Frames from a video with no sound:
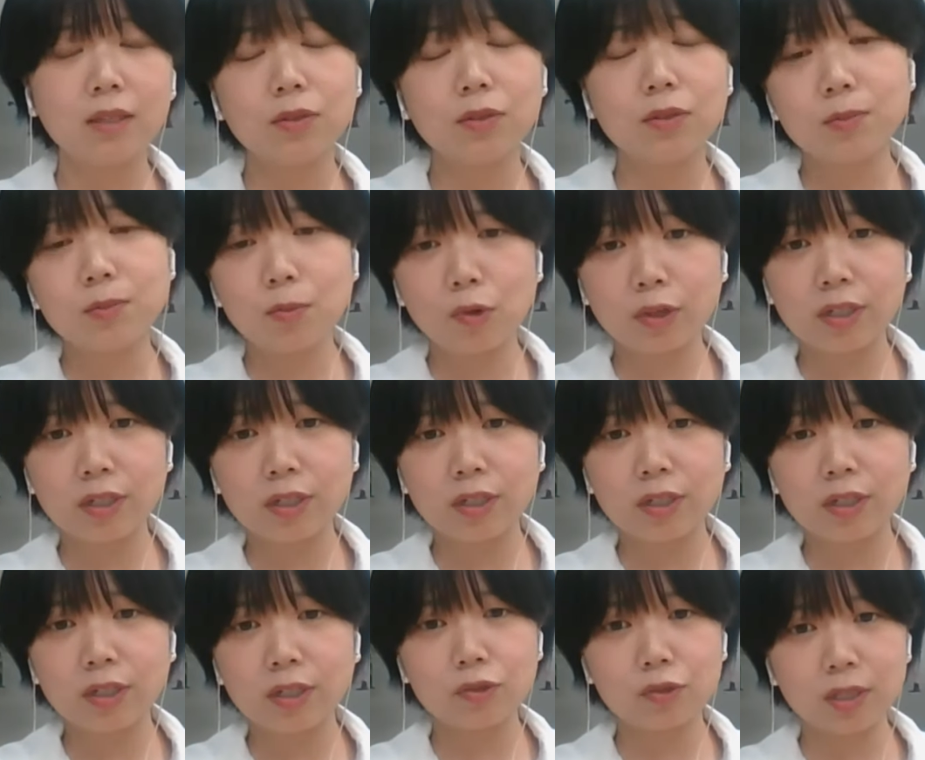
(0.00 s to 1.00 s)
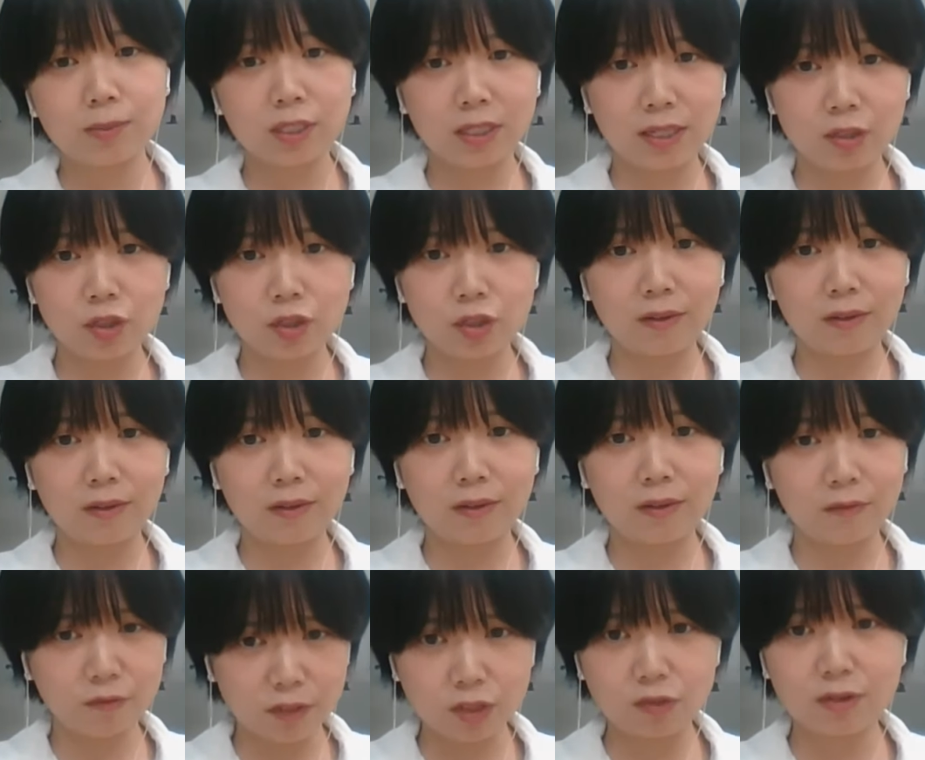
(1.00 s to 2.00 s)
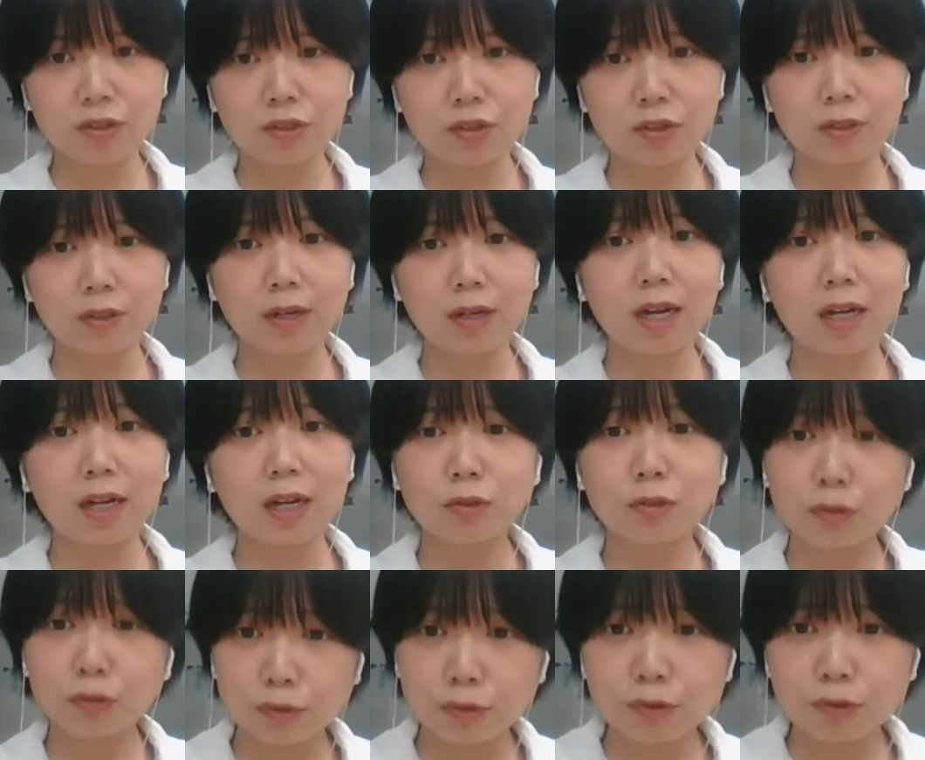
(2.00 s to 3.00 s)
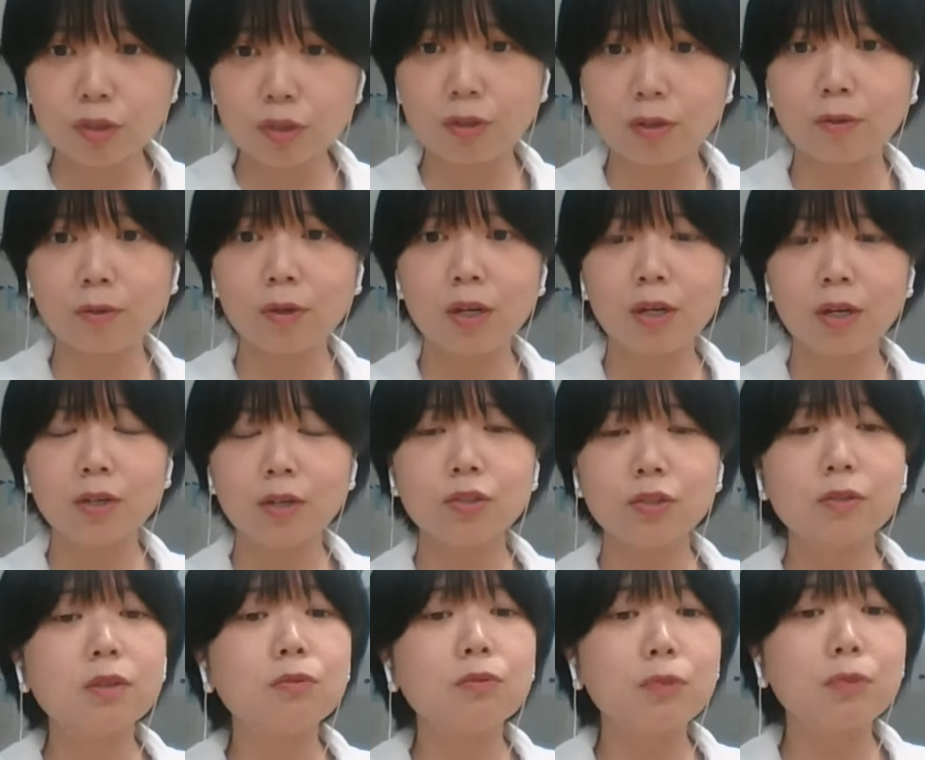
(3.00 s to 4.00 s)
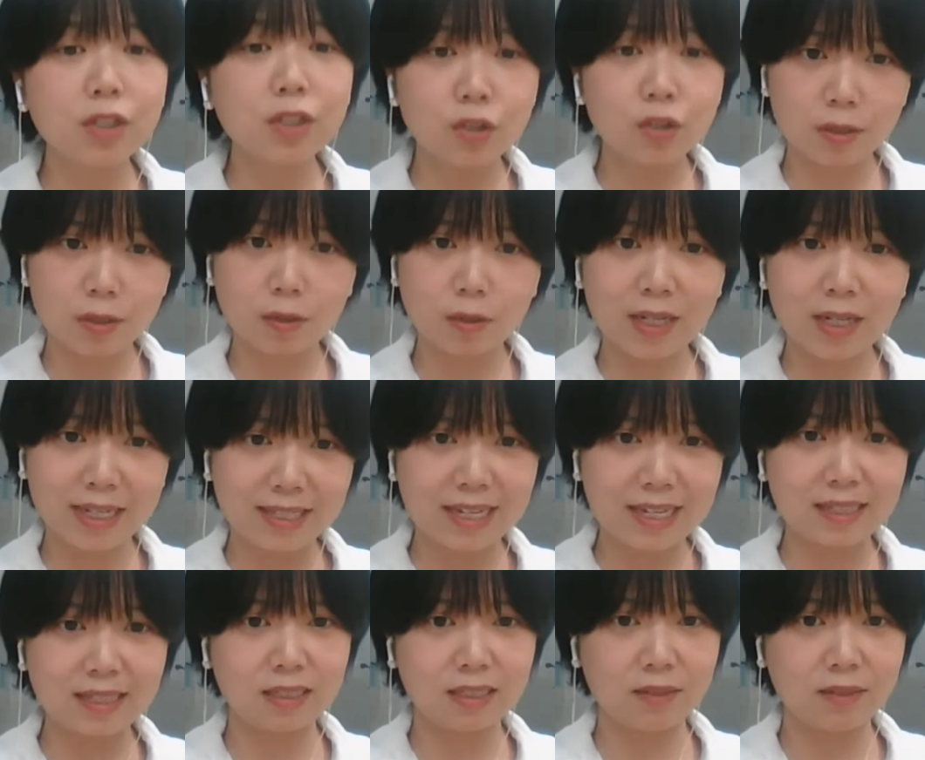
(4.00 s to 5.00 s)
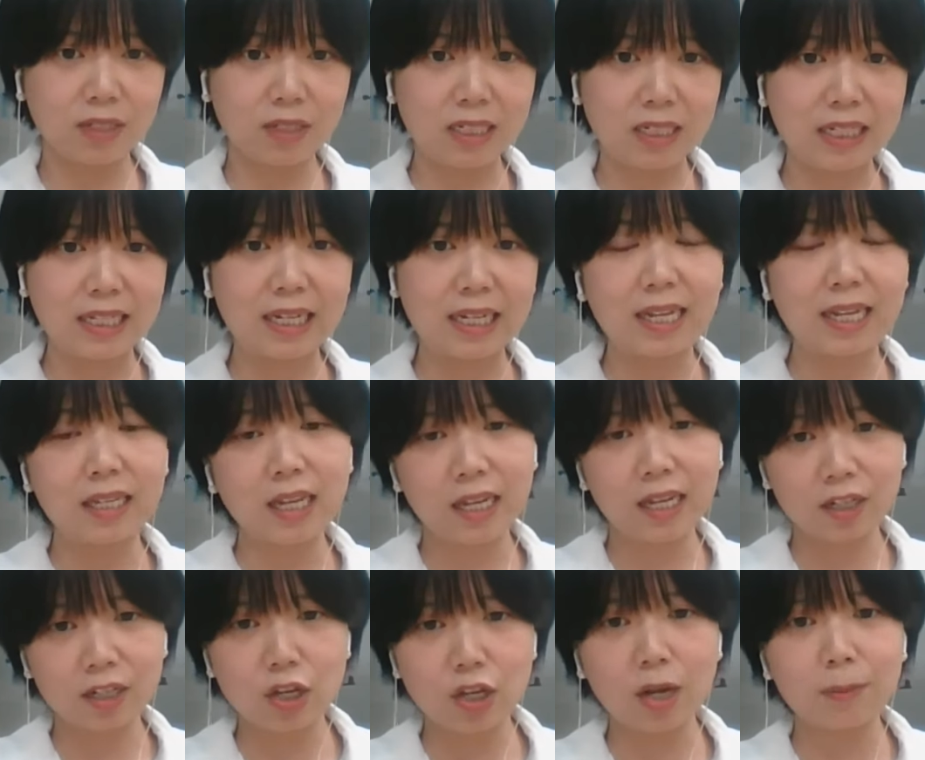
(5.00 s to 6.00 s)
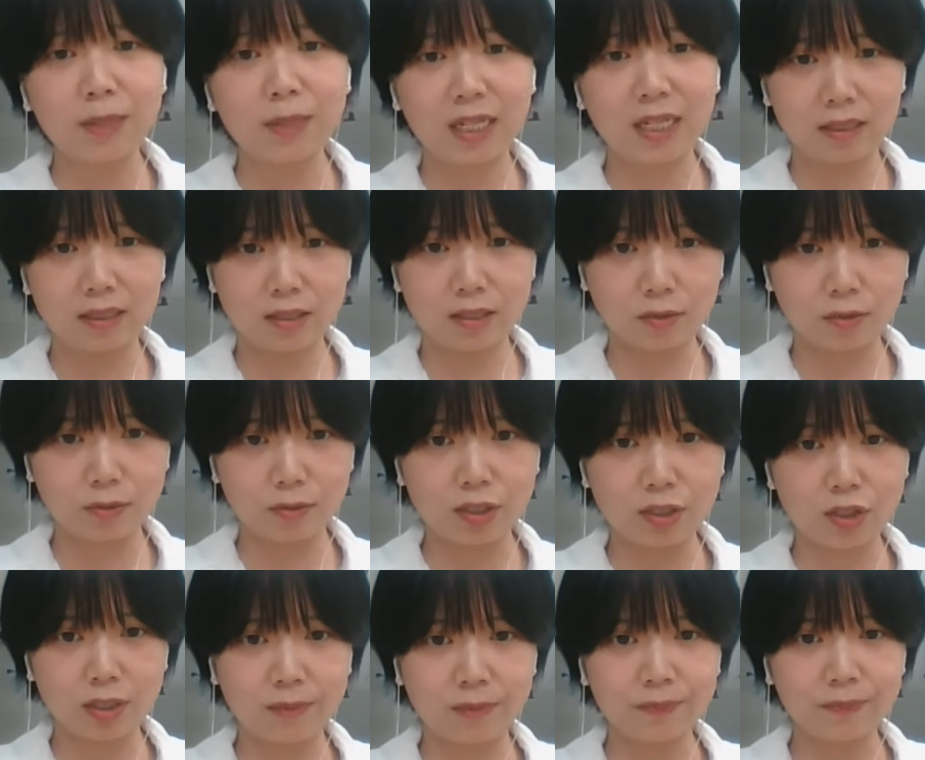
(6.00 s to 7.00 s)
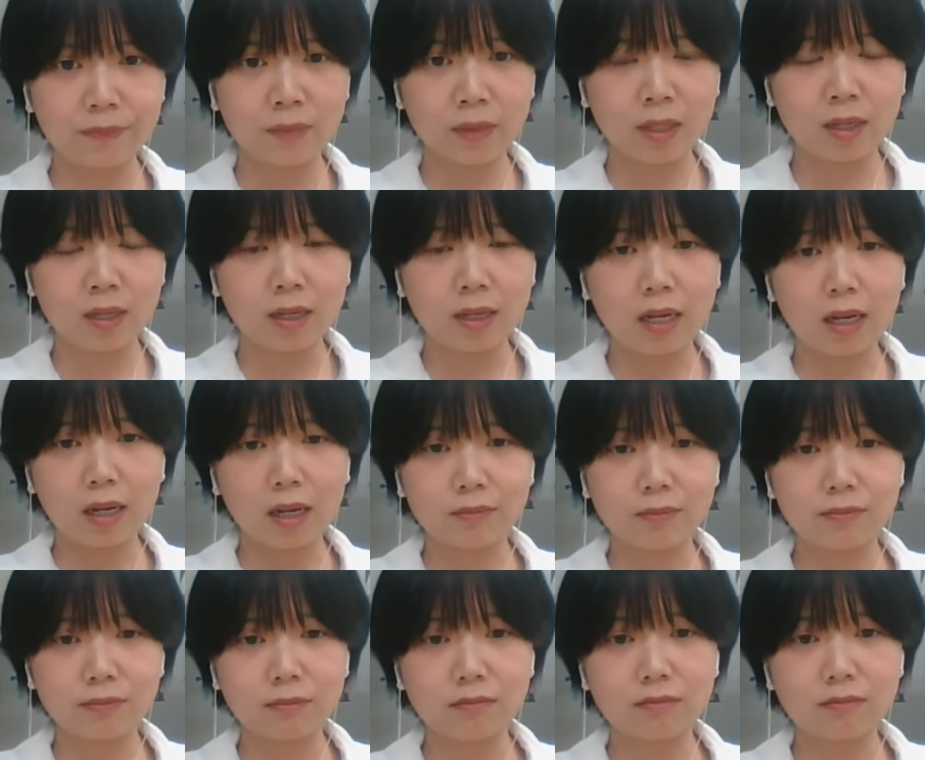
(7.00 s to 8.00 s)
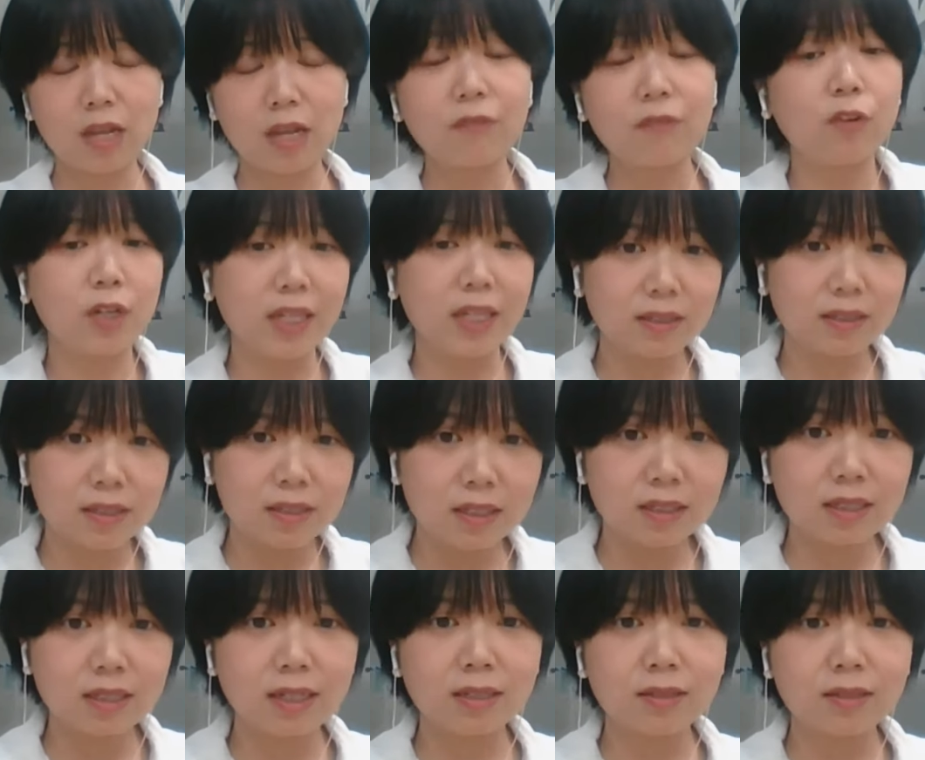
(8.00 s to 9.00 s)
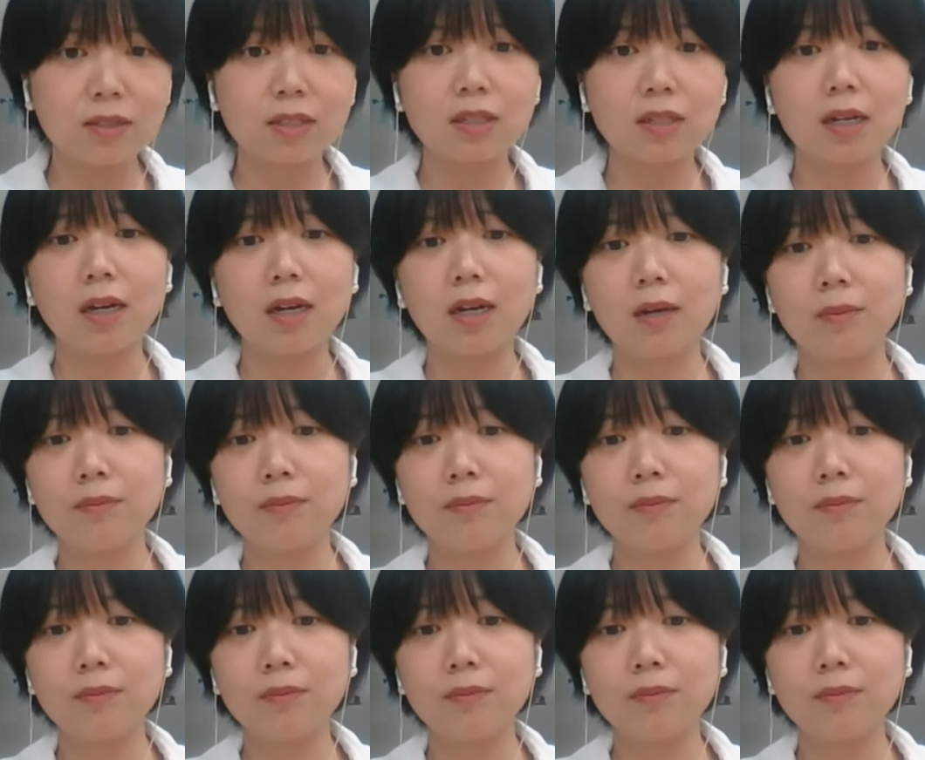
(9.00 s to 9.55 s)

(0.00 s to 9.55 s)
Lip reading: Those modern transportation infrastructure are crucial to the regional connectivity and economic integration. For instance,